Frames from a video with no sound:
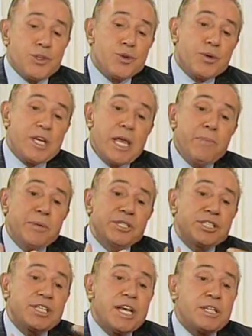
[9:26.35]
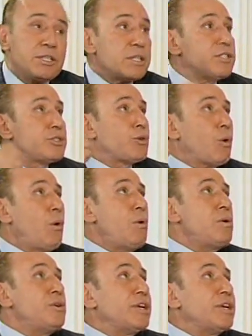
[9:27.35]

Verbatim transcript: to keep skin strong,